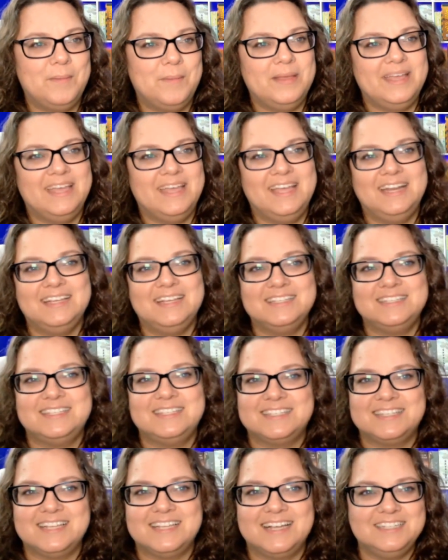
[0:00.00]
It is
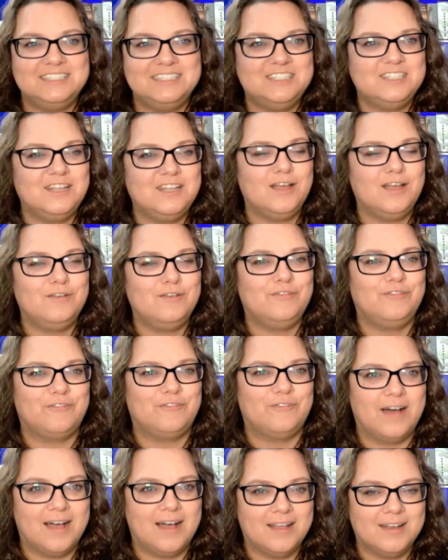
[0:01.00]
such a
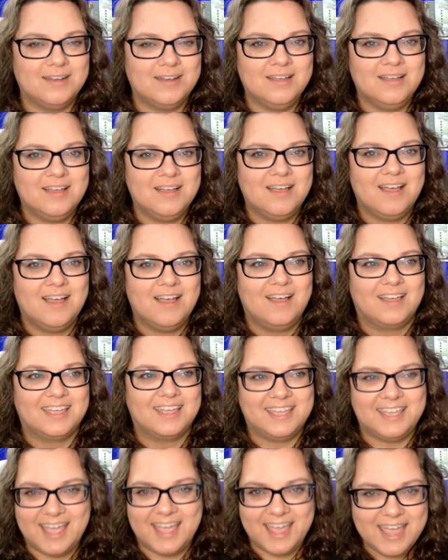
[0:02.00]
fun
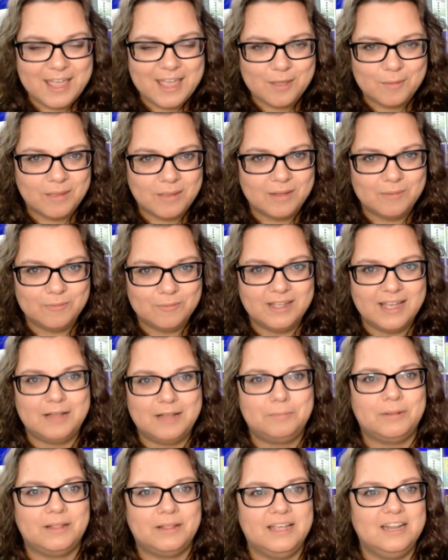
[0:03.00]
game, and we
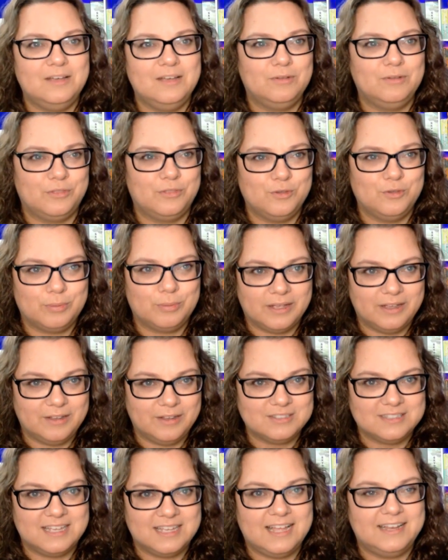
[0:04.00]
had played it with new players
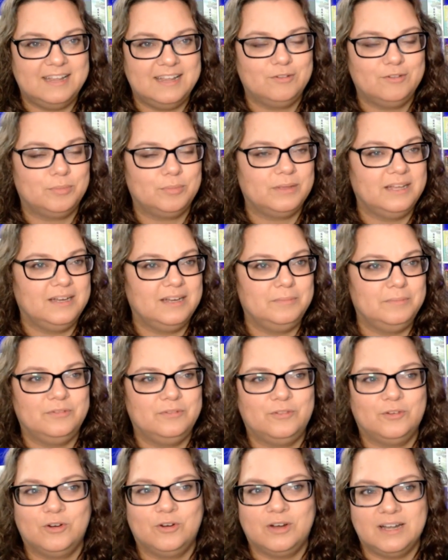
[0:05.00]
that had never played it
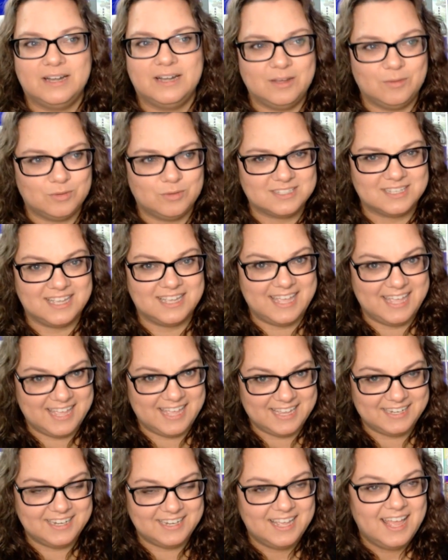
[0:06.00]
before, and it was a
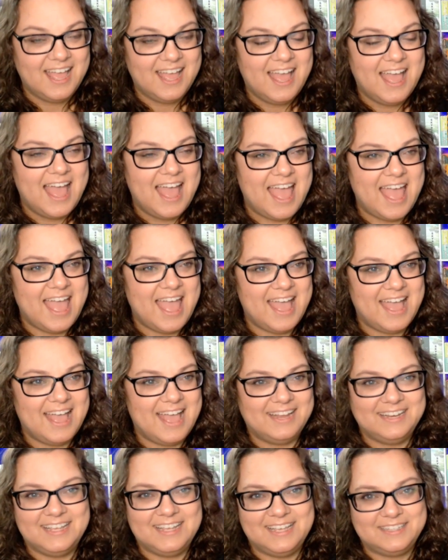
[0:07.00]
hit.
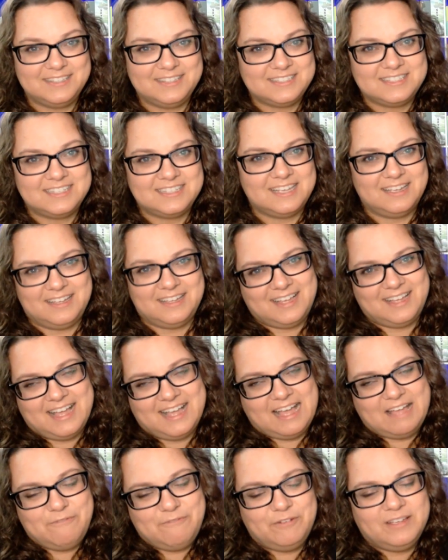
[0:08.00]
And
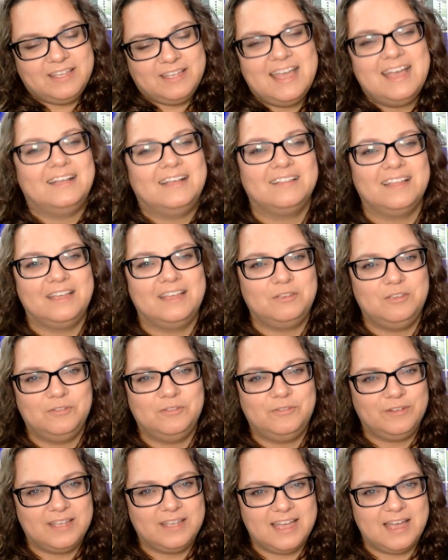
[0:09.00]
I forget, like, you
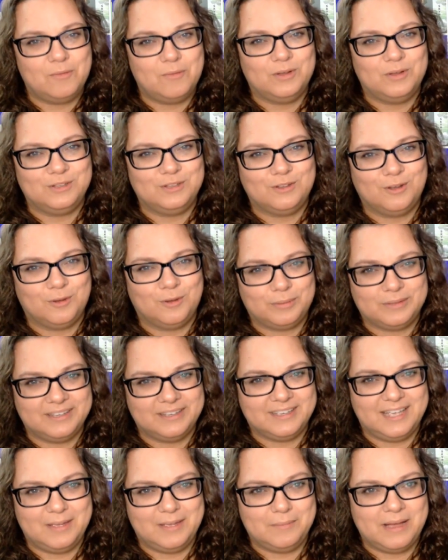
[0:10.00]
forget when you don't play a
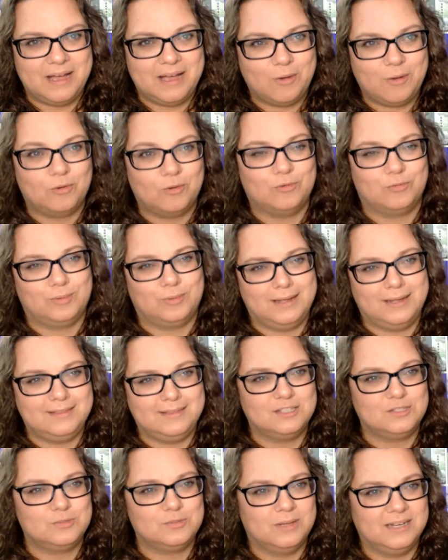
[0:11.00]
game how great
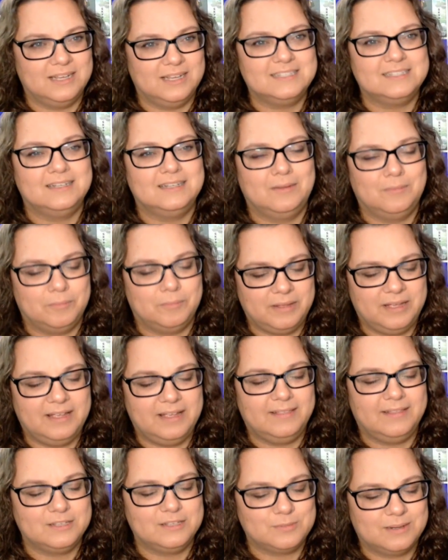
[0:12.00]
this one is. And then playing
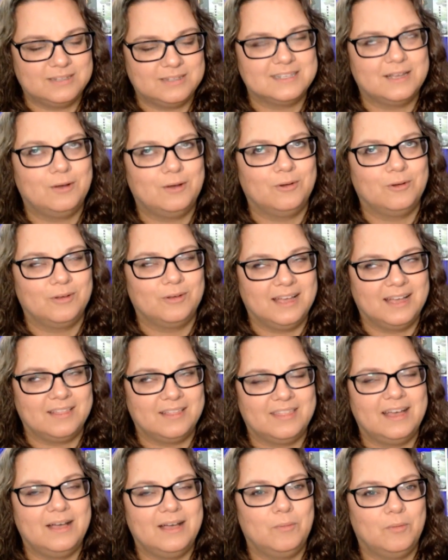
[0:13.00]
this one, I was like, oh yeah,
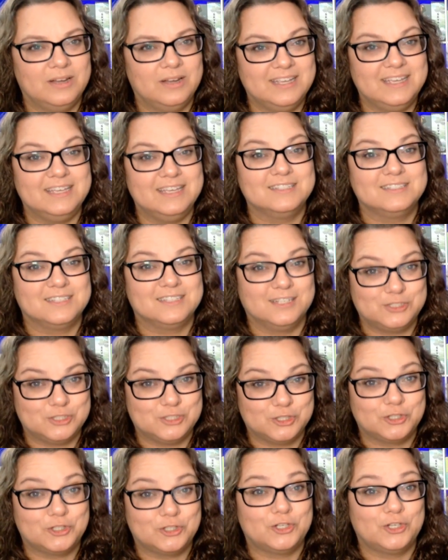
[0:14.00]
that one is such
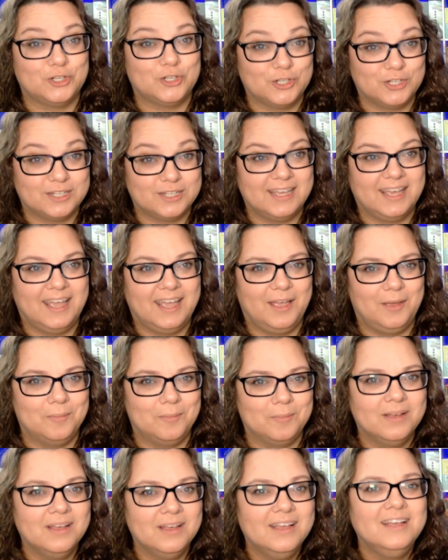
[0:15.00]
a good game.
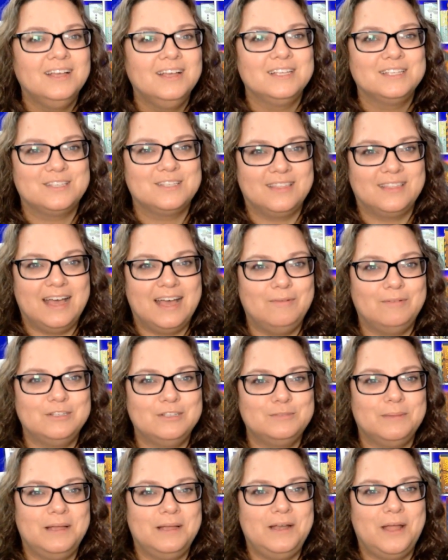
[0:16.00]
So that was
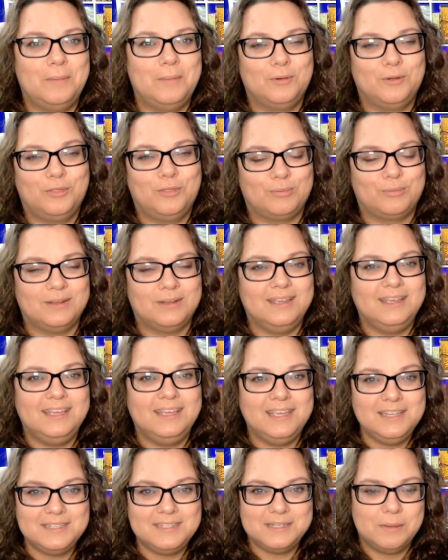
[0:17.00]
my number 3,
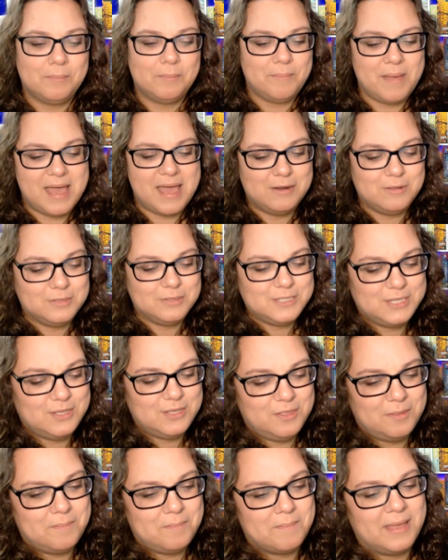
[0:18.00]
Heat, Pedal to
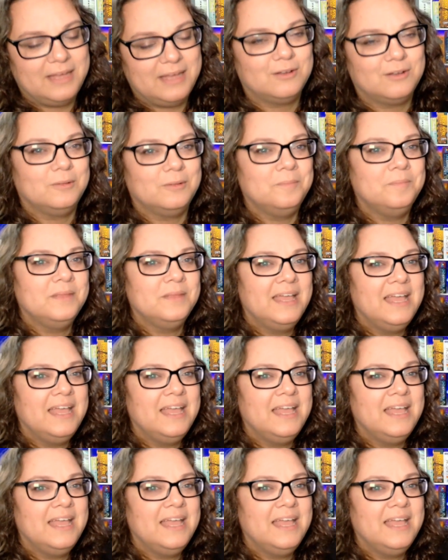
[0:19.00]
the Metal.